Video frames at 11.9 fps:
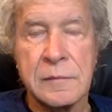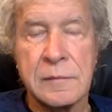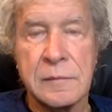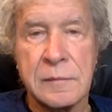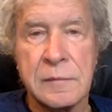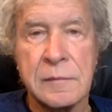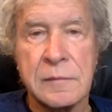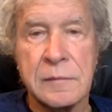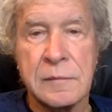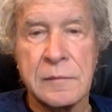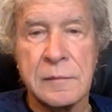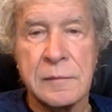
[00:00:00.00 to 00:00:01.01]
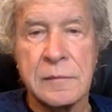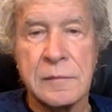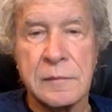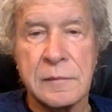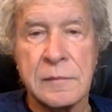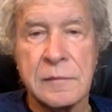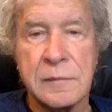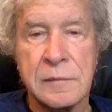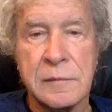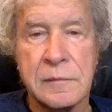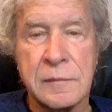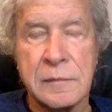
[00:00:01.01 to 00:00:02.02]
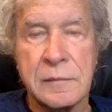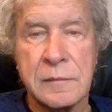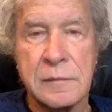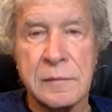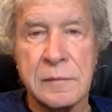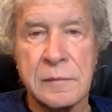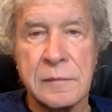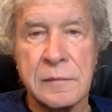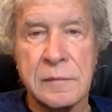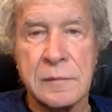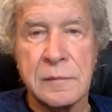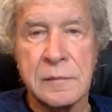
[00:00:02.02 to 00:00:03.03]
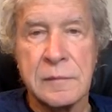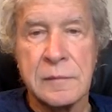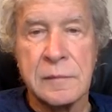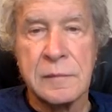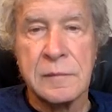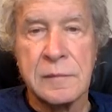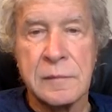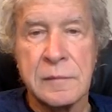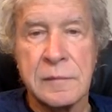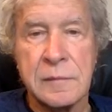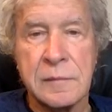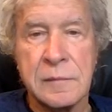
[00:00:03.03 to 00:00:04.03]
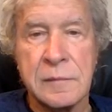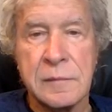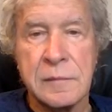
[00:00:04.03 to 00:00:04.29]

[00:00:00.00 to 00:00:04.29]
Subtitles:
No words are spoken by the person on screen.